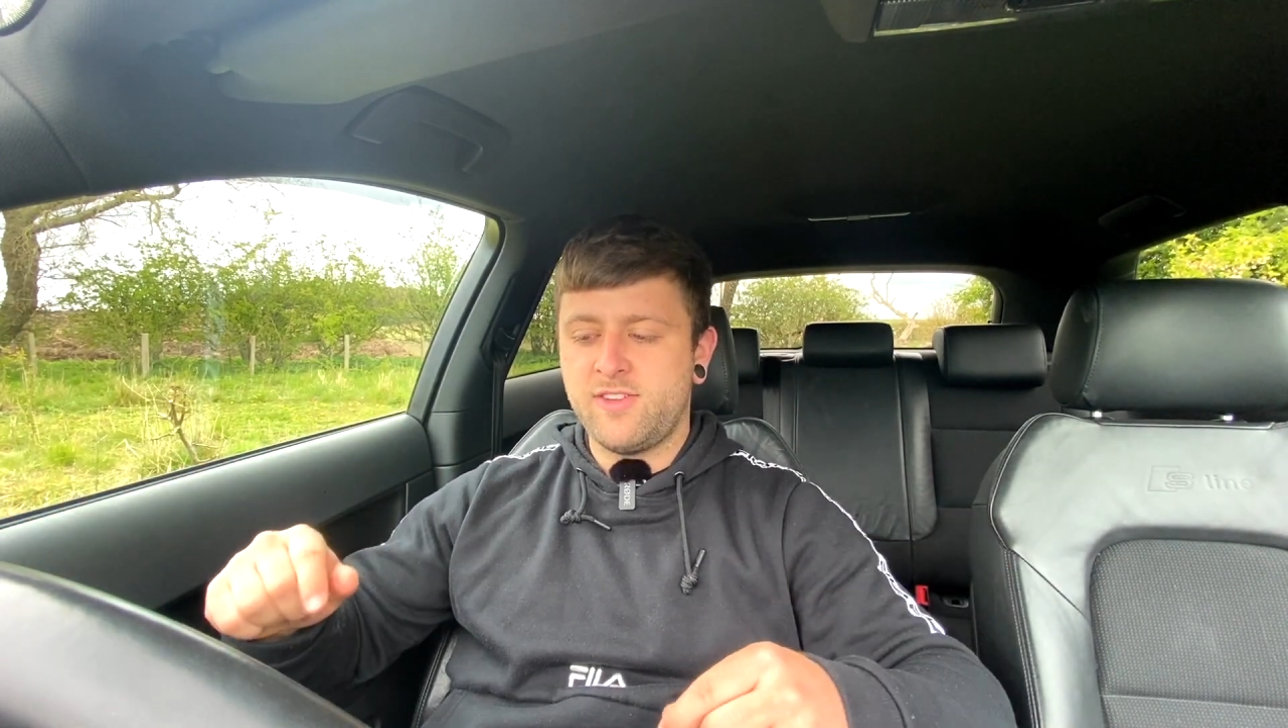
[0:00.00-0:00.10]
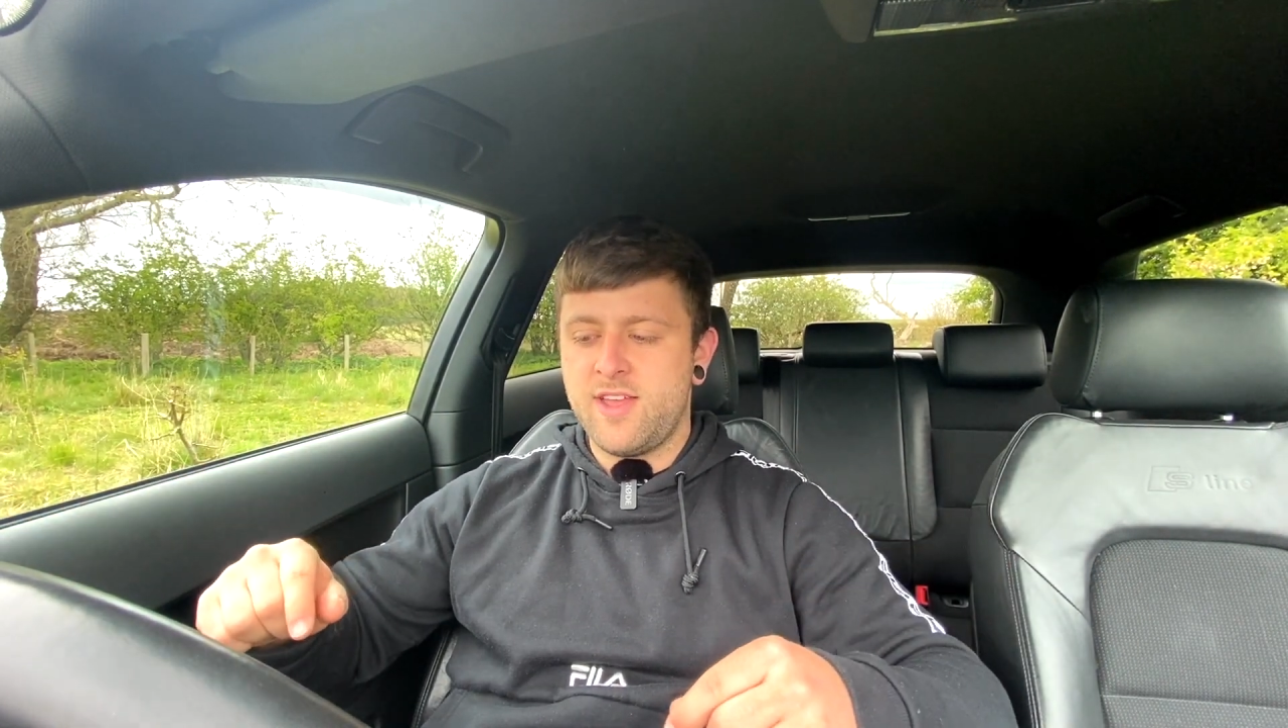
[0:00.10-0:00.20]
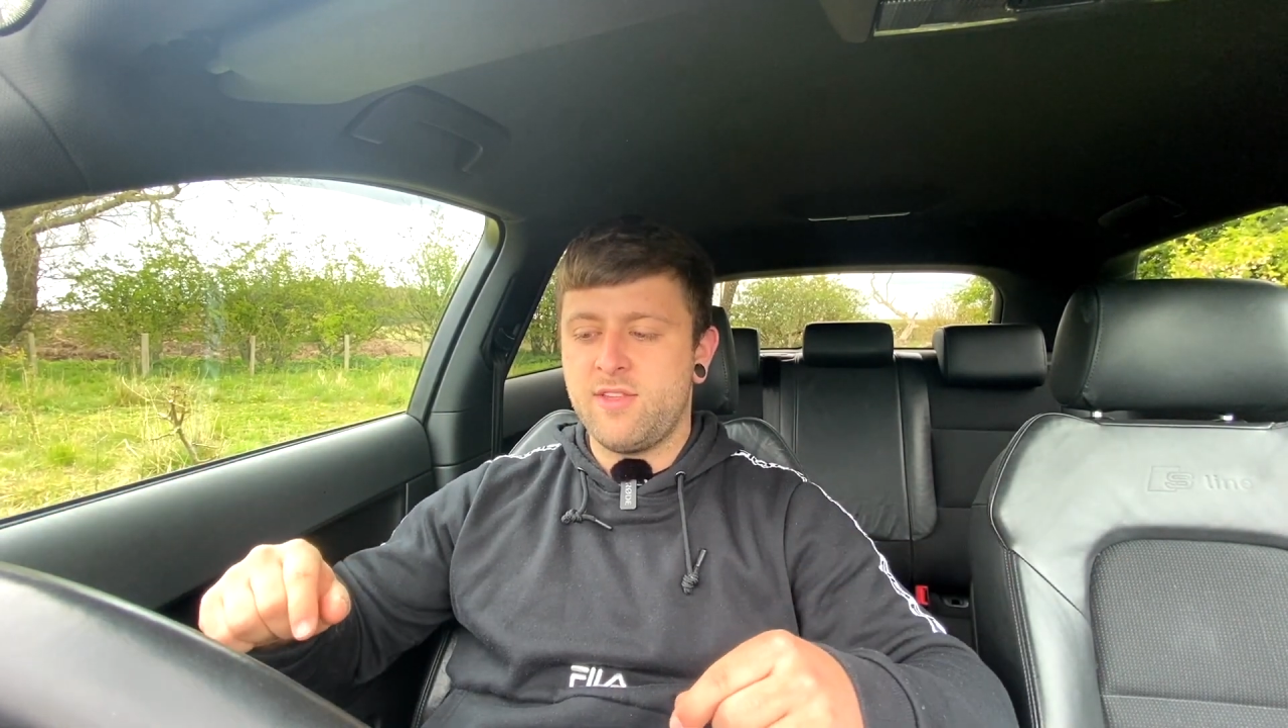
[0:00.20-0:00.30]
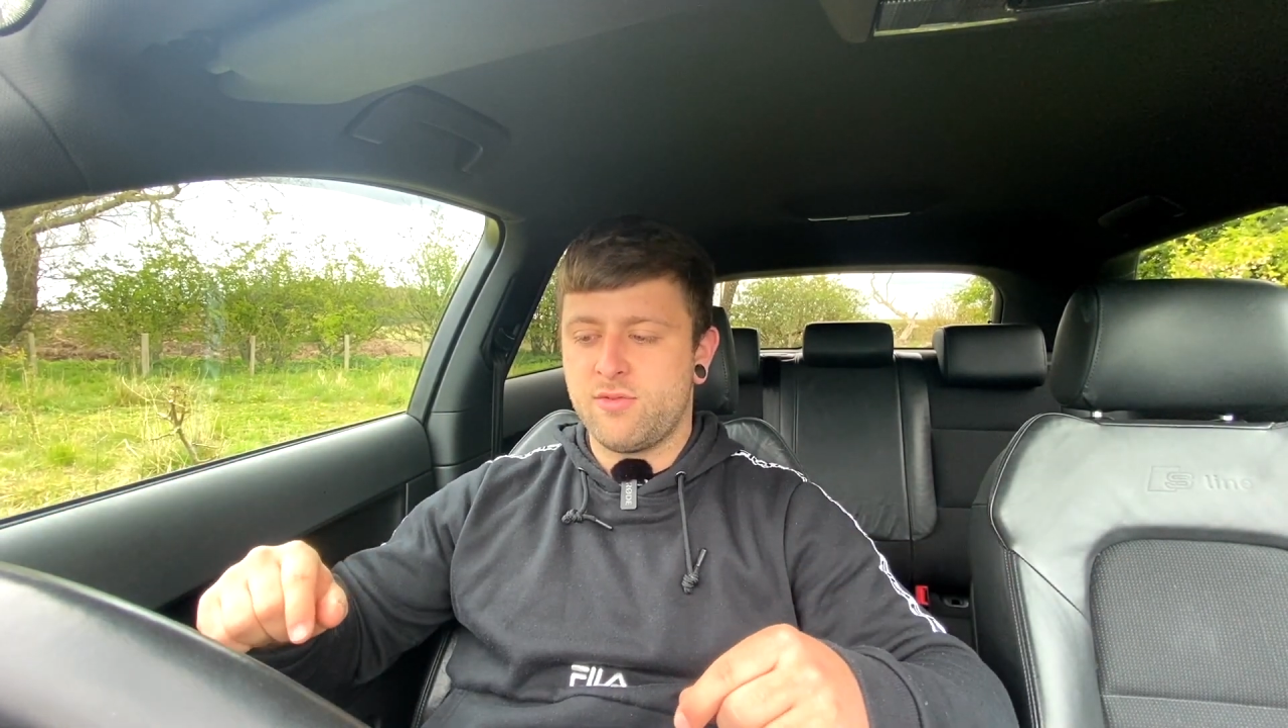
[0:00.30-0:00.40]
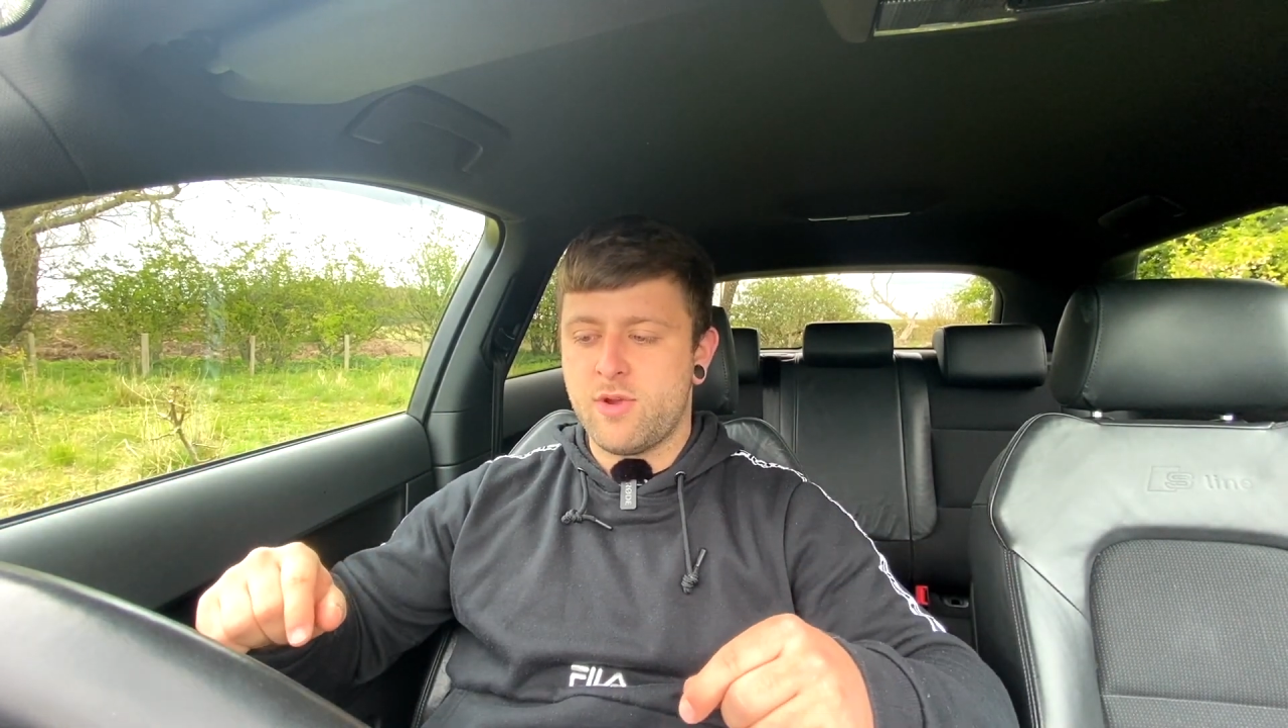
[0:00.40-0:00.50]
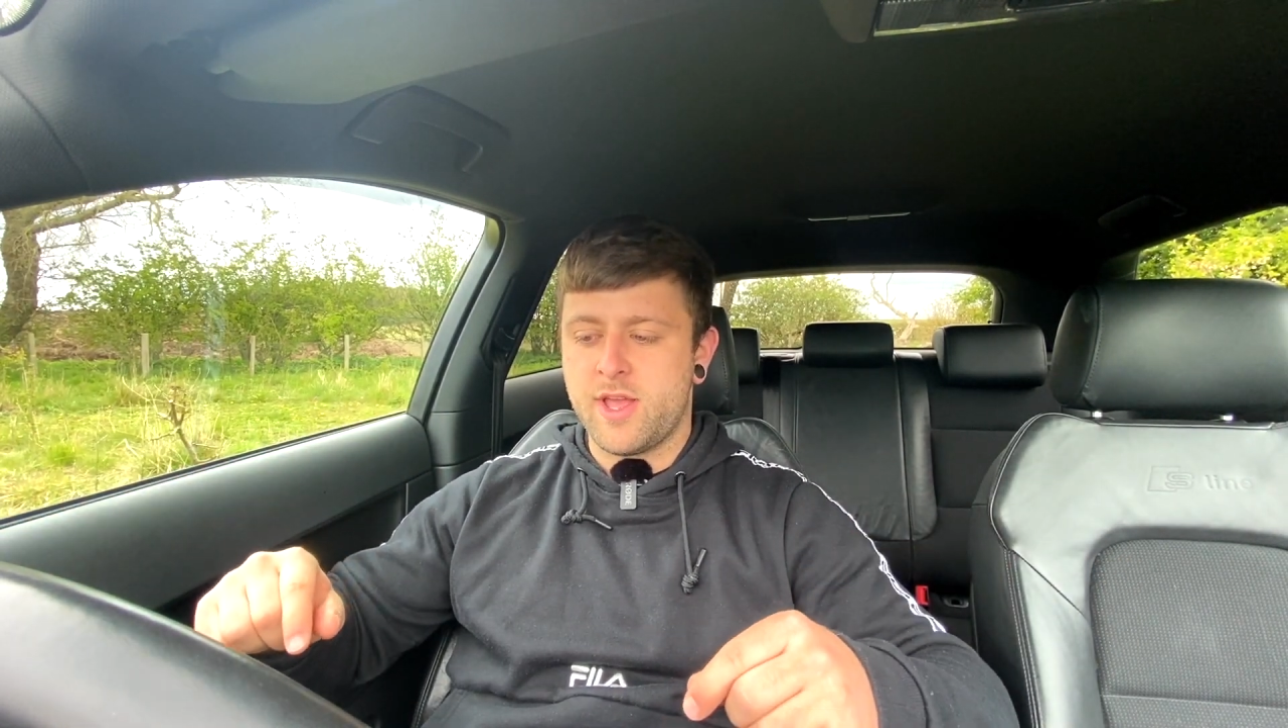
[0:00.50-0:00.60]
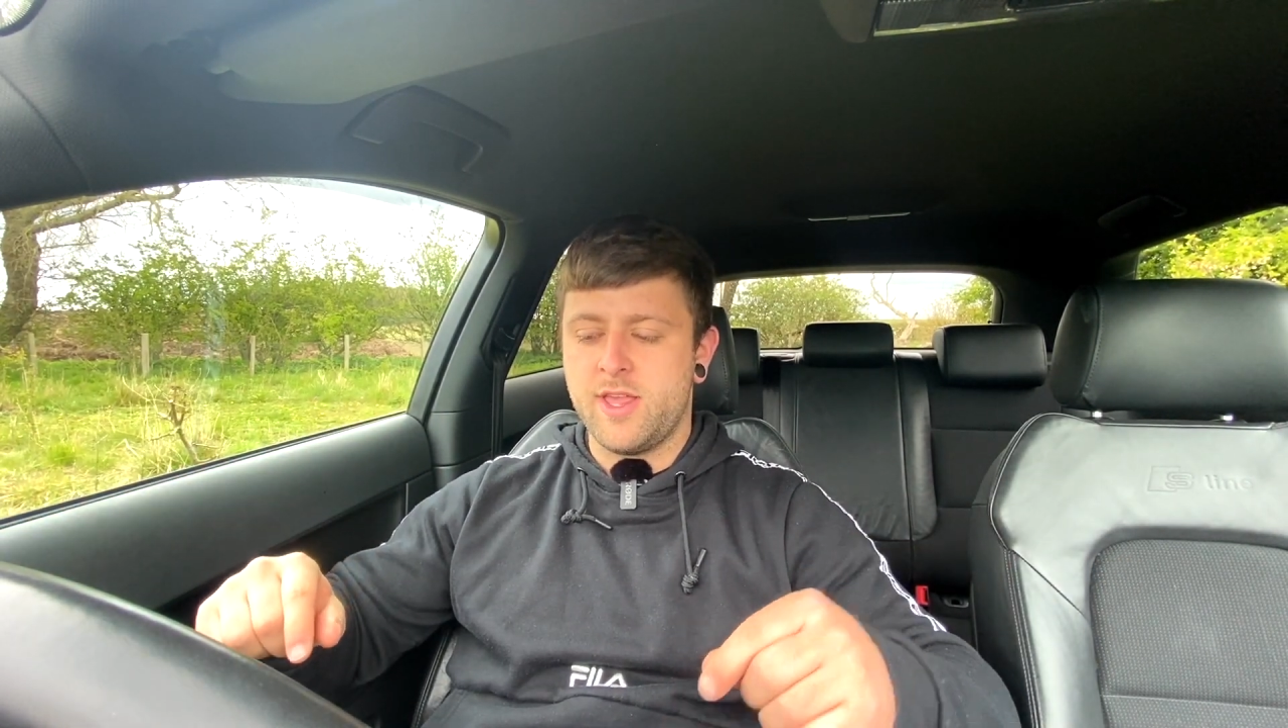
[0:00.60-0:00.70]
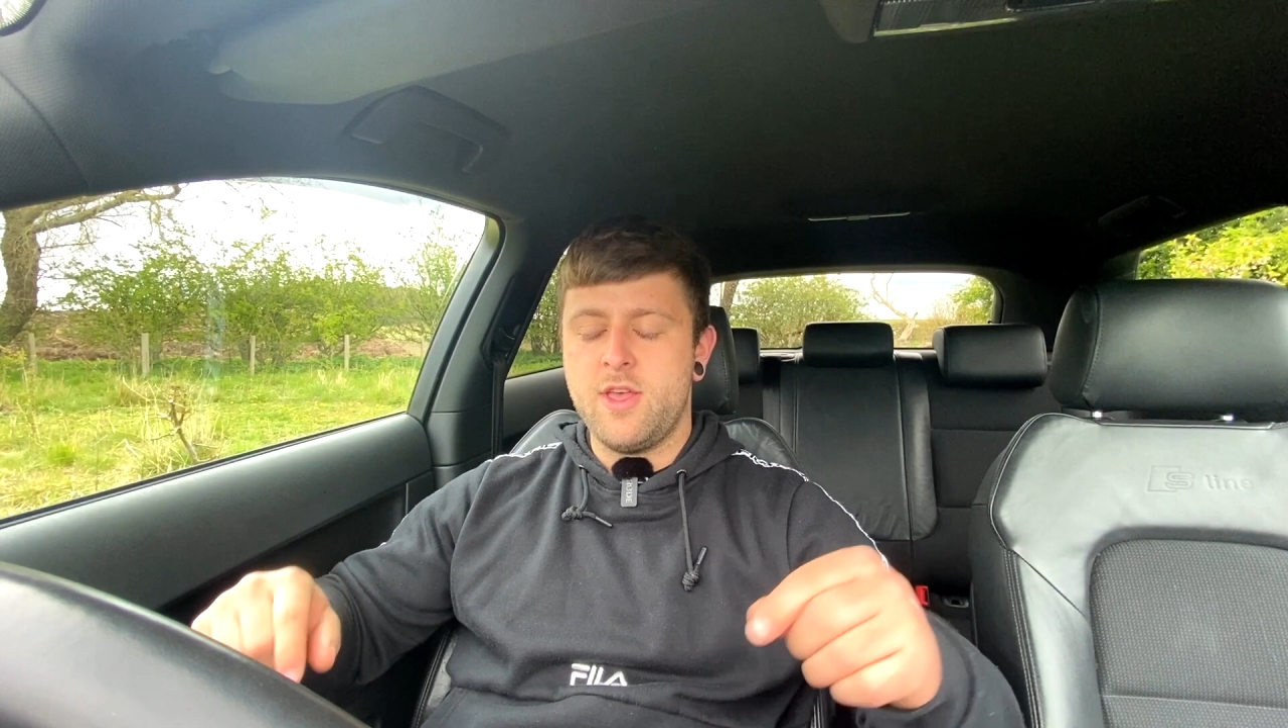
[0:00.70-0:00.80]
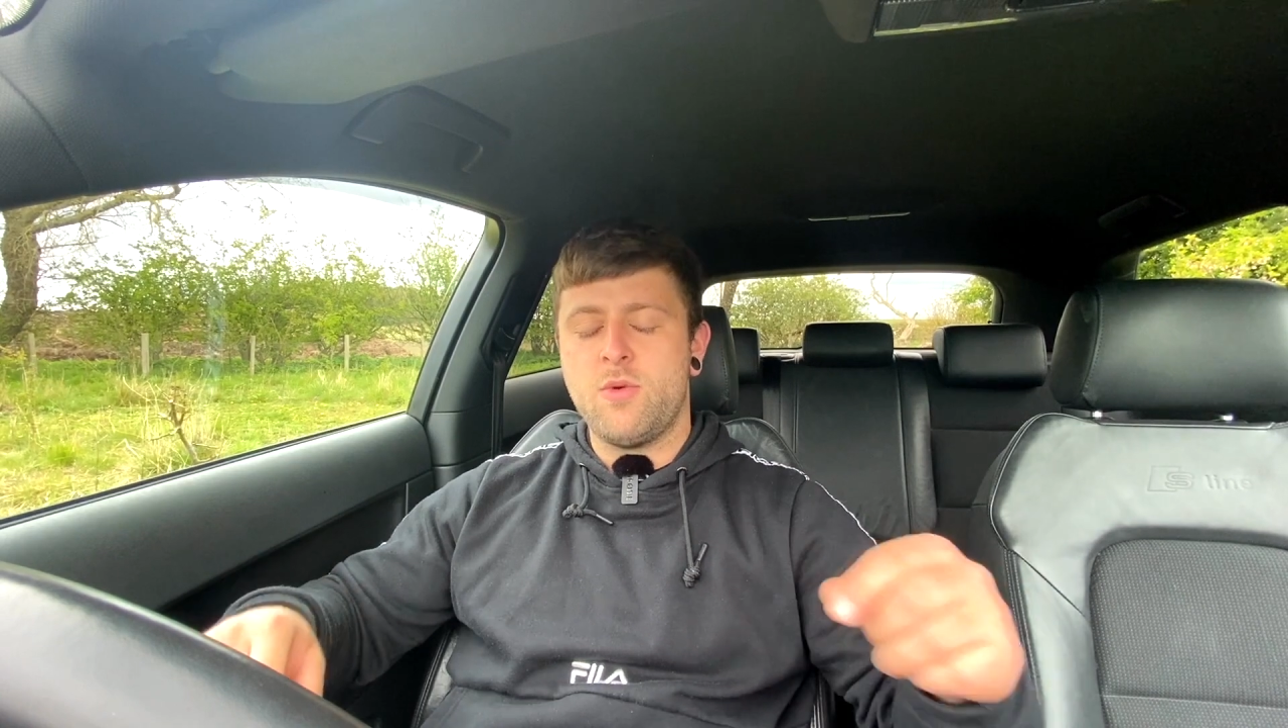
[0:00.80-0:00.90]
A3,